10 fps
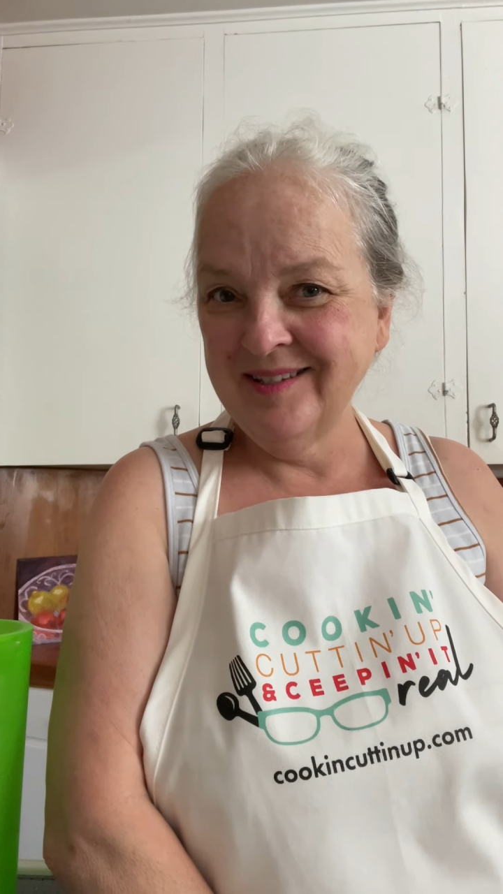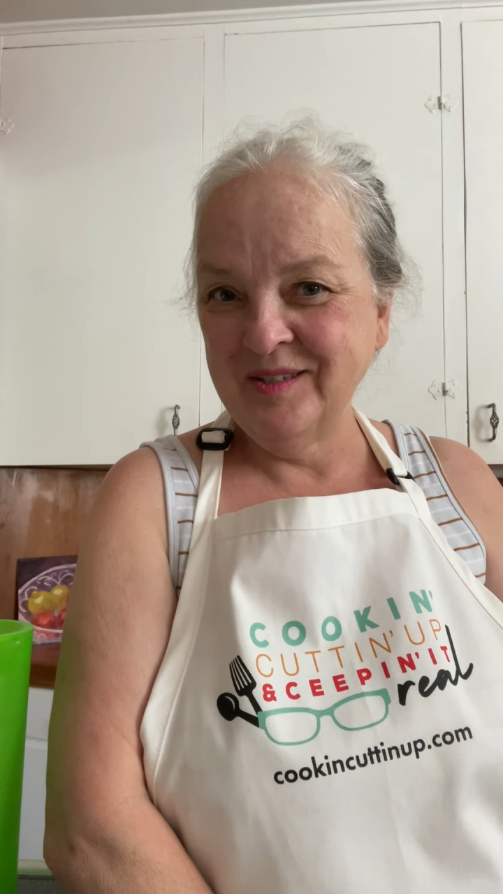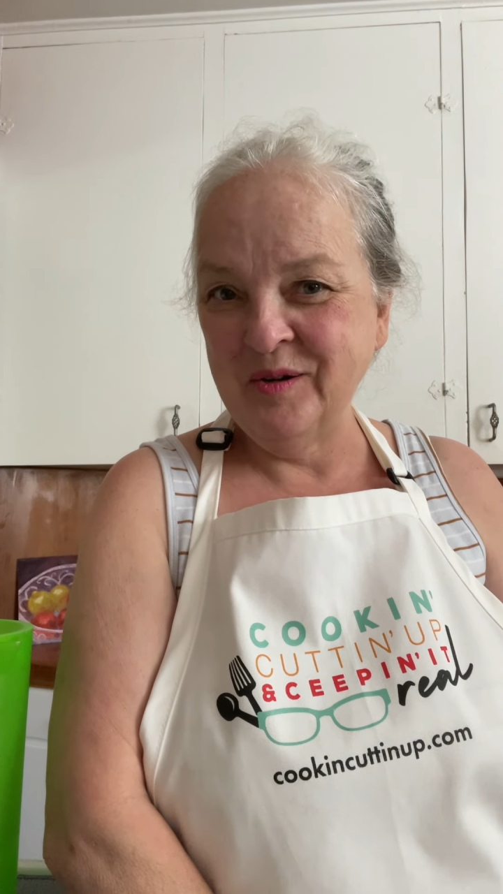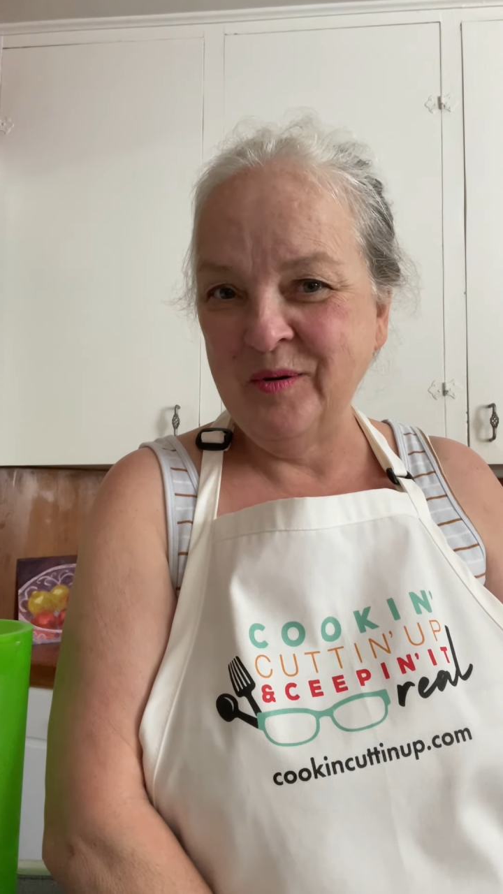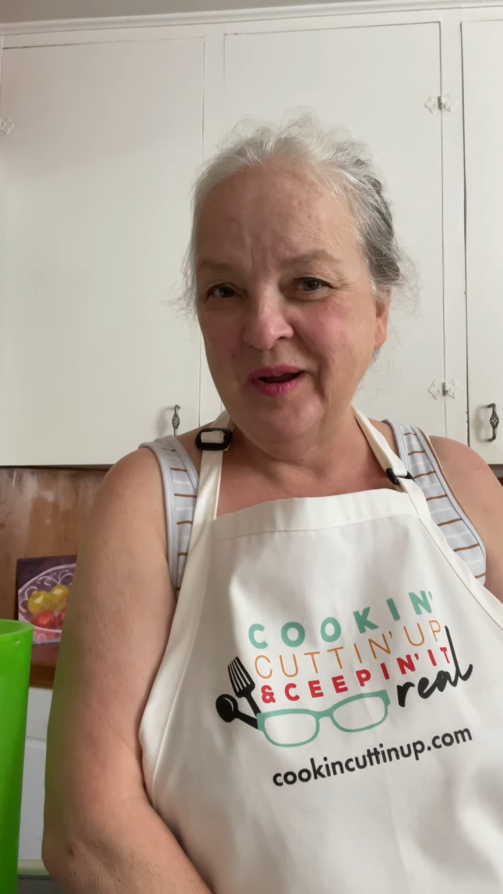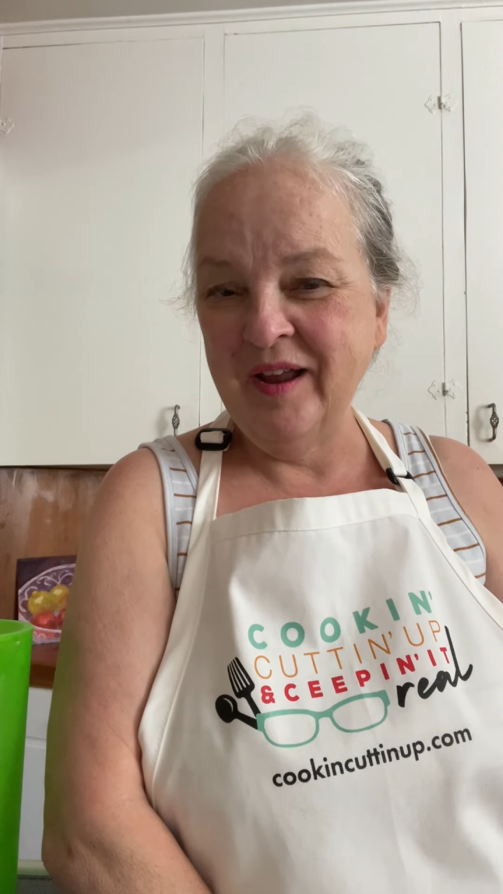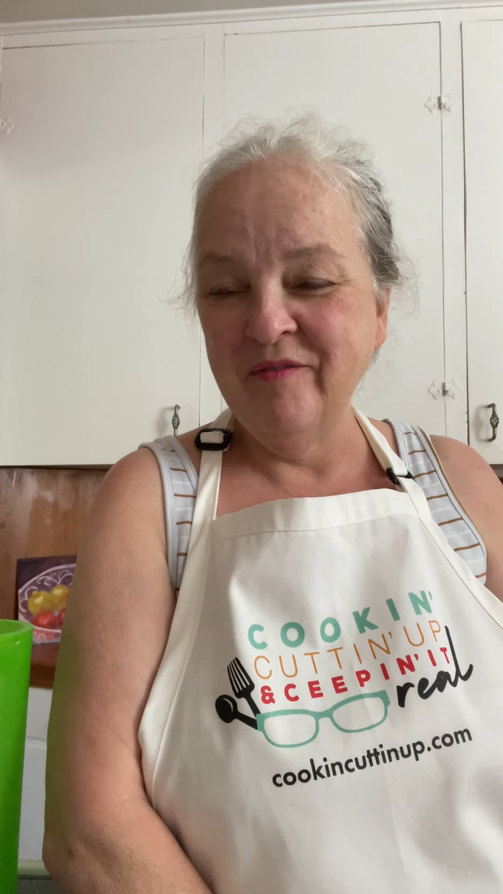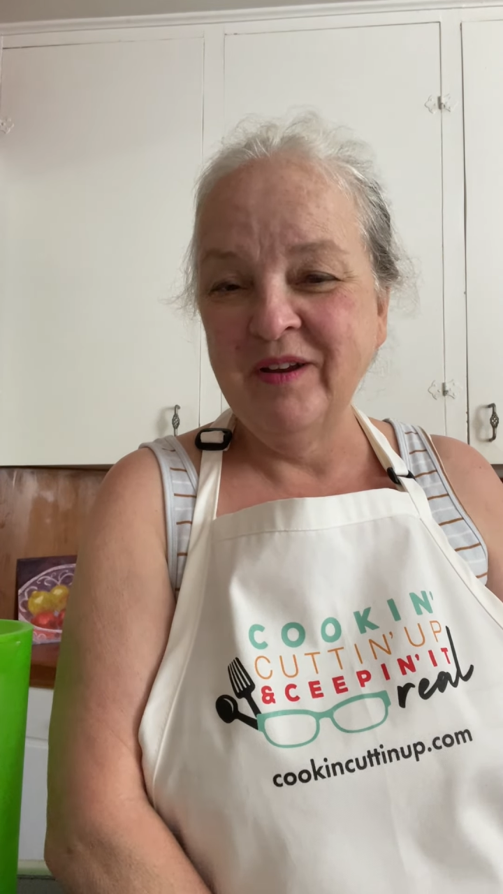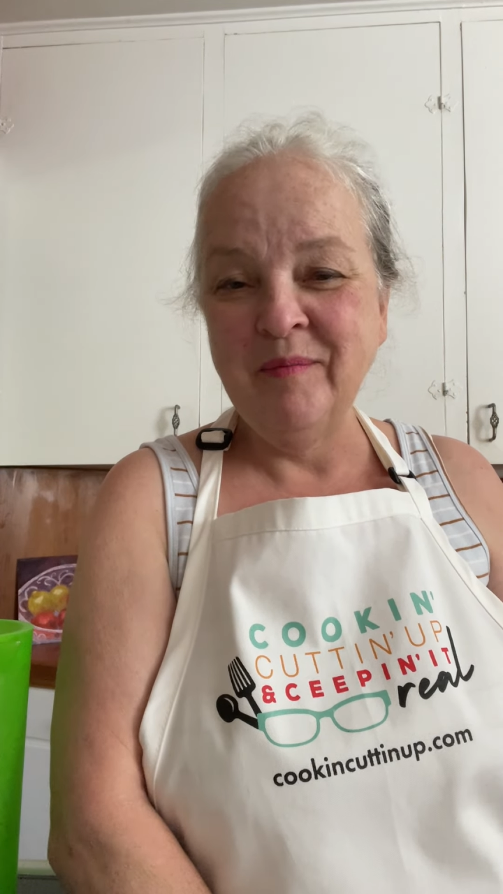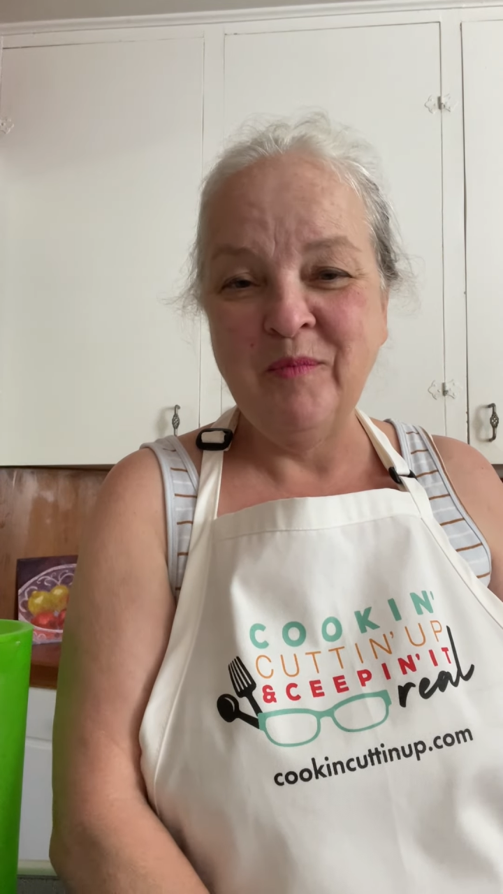So
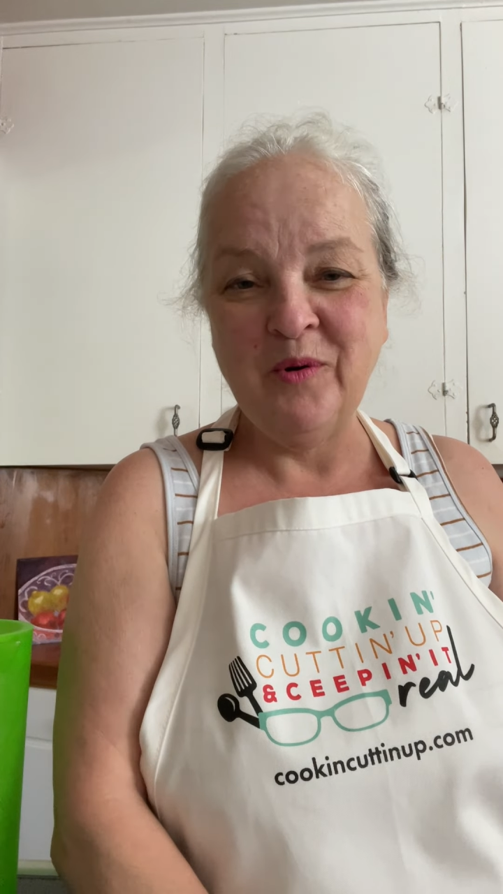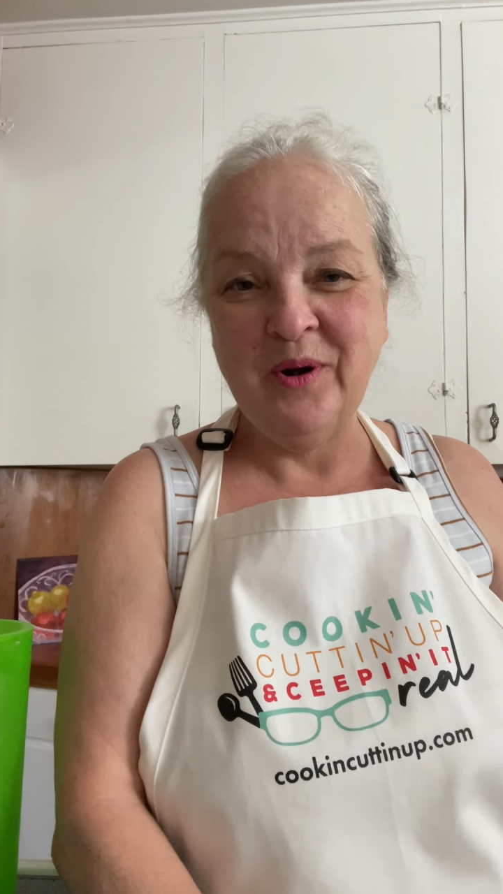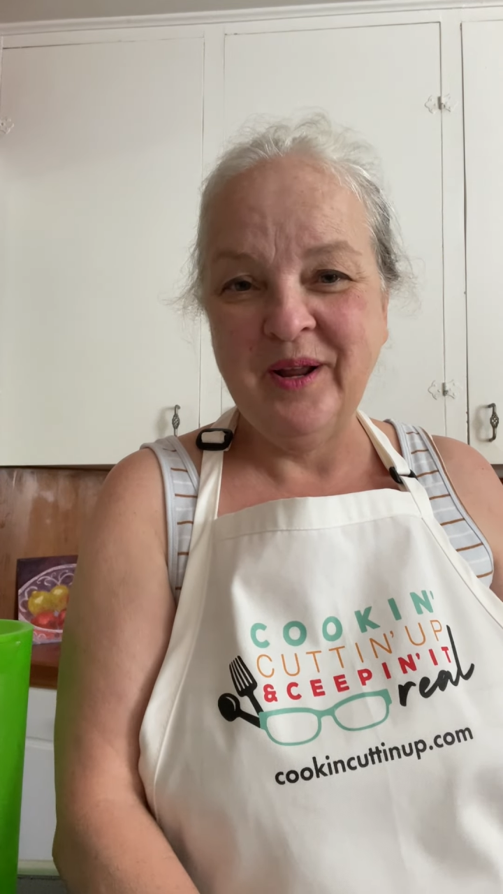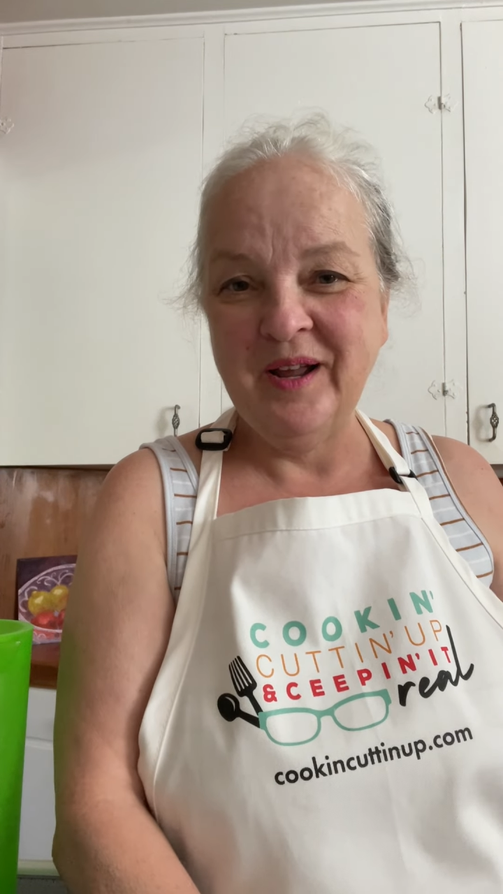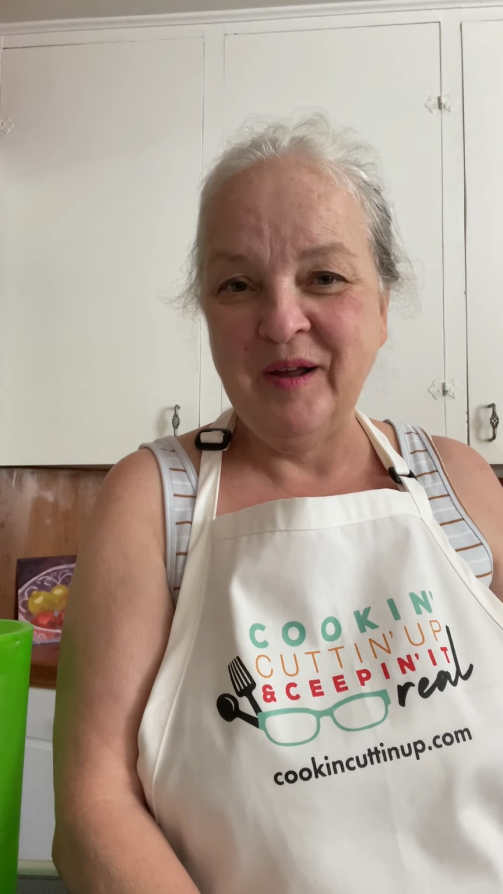every morning